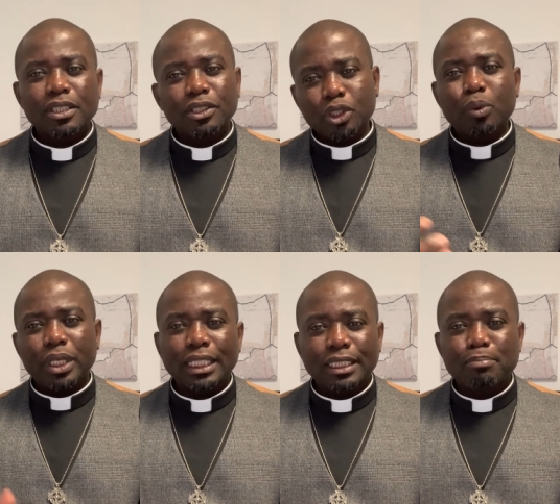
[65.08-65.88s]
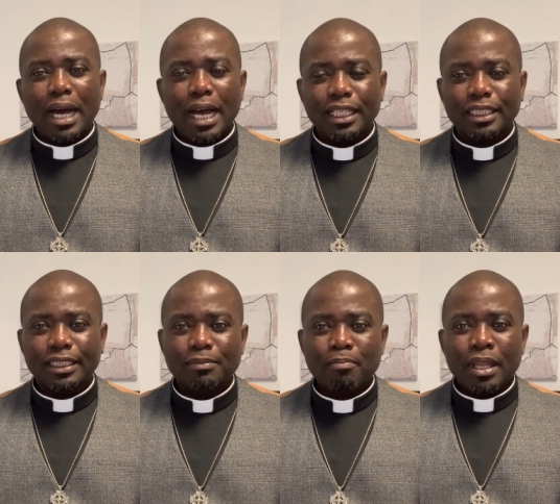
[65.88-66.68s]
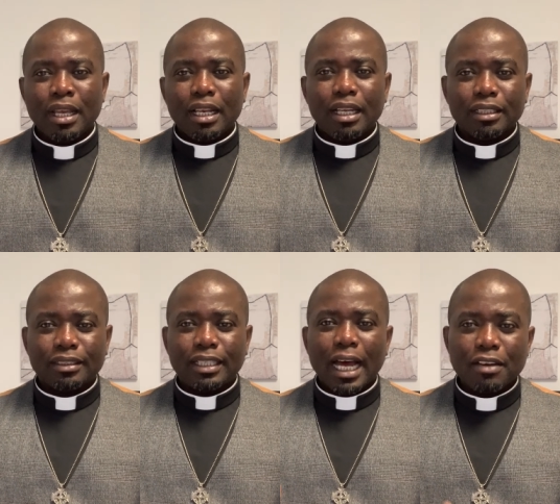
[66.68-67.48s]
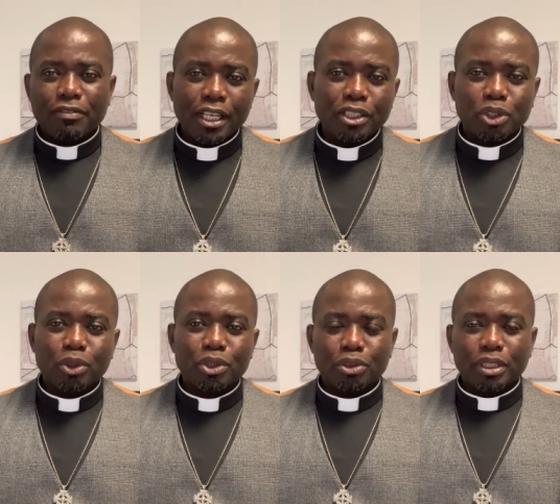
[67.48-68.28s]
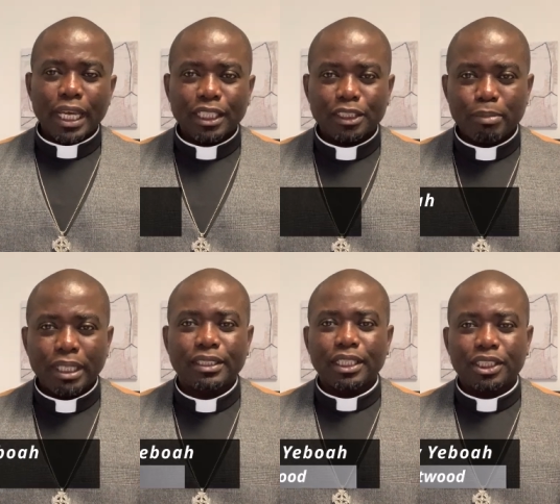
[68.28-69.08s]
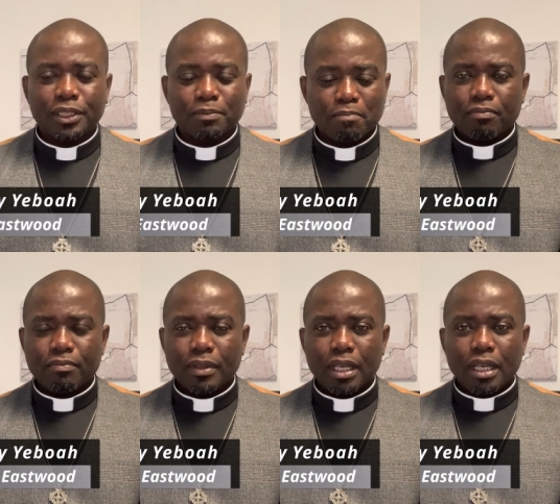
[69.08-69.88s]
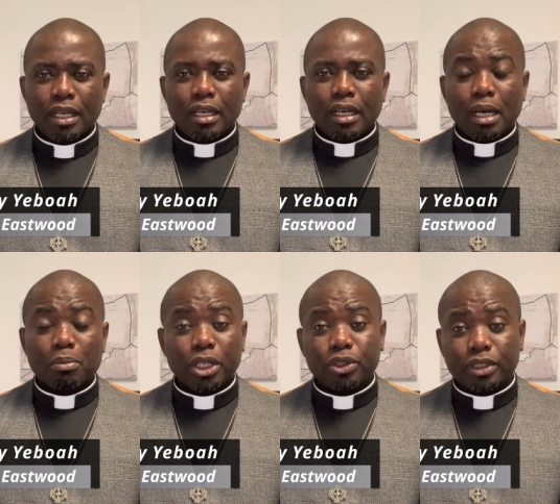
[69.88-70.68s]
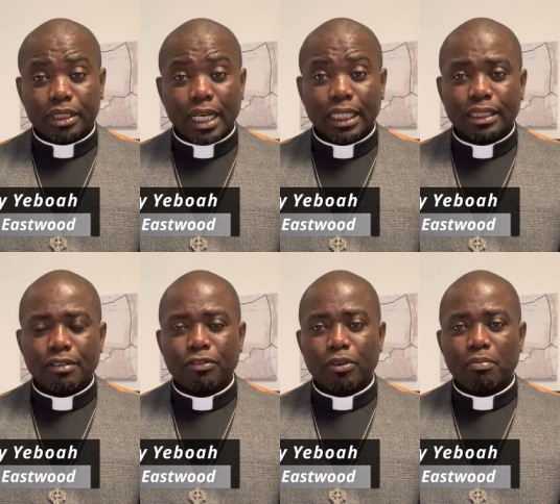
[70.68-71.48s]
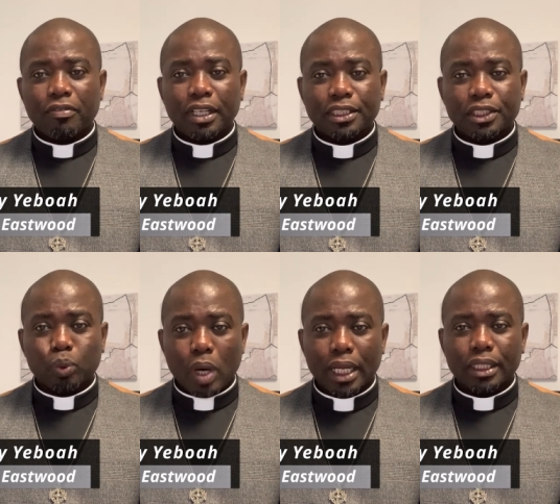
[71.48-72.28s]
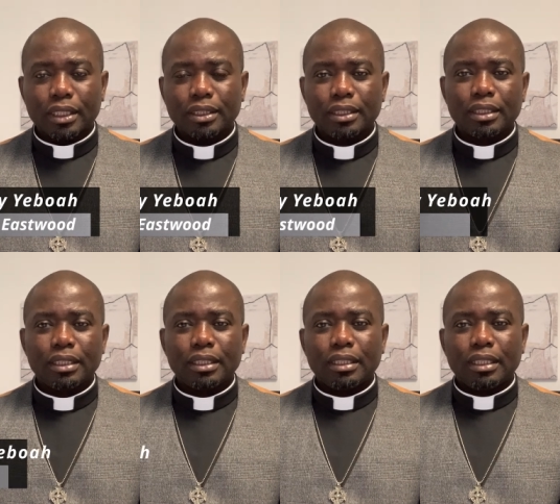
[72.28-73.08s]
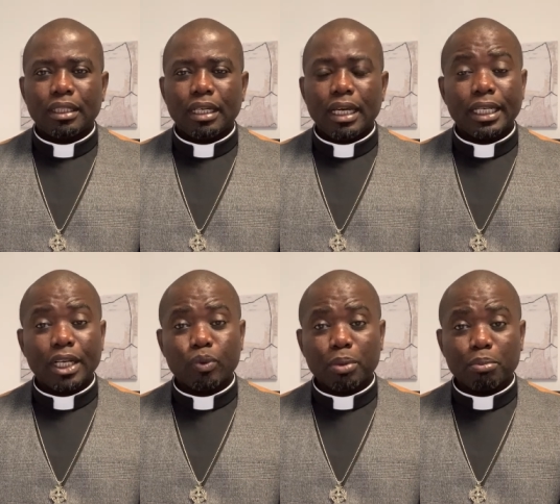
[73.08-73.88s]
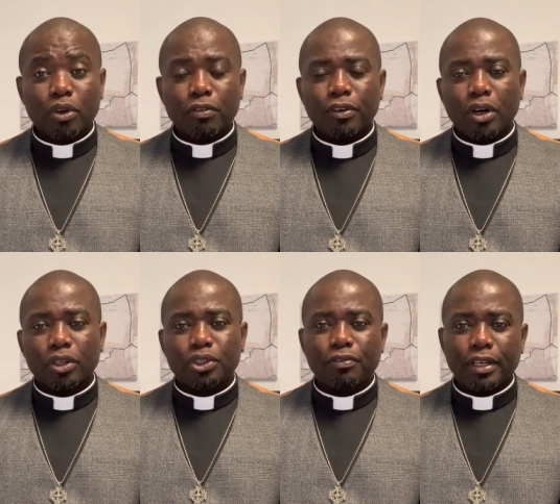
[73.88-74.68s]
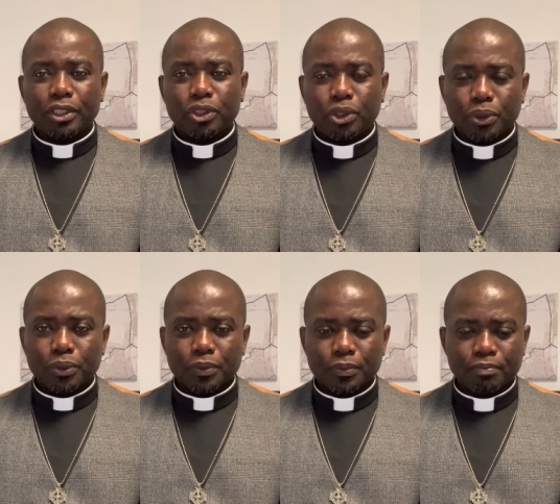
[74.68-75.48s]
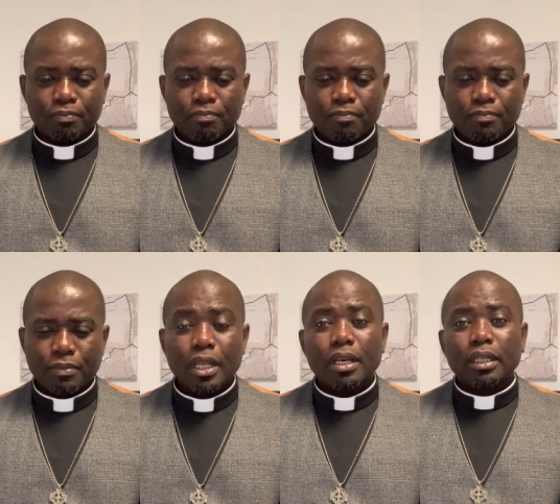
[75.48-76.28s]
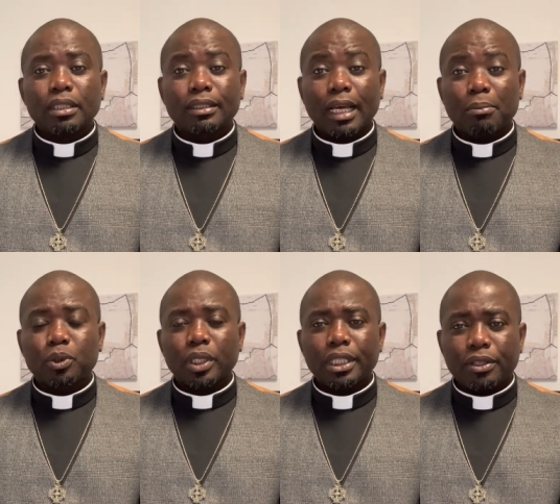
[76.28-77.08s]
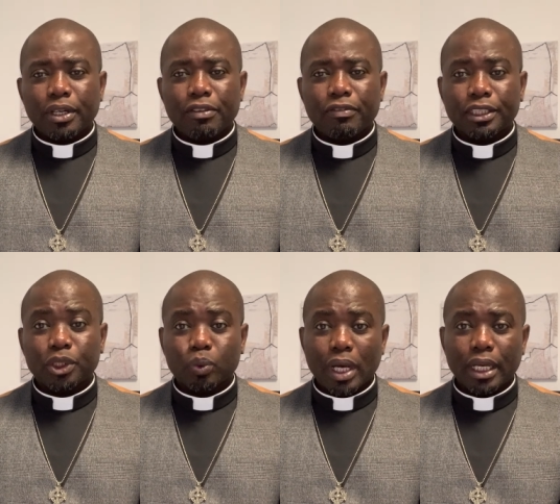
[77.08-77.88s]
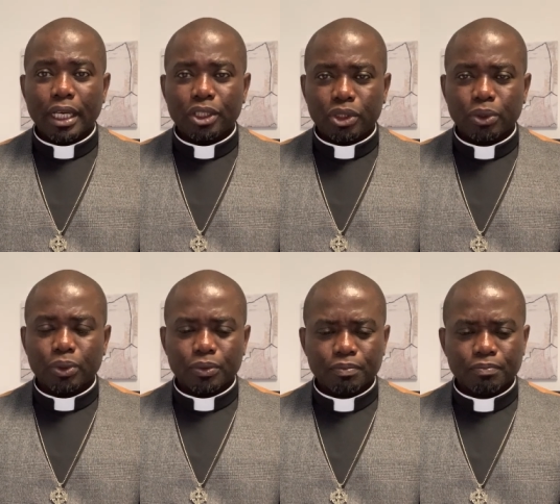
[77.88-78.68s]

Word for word: So with that in mind, let's dive into today's message. I'm going to start from verses 1 and then we move on to verse 2. Psalm 23 verses 1 and 2.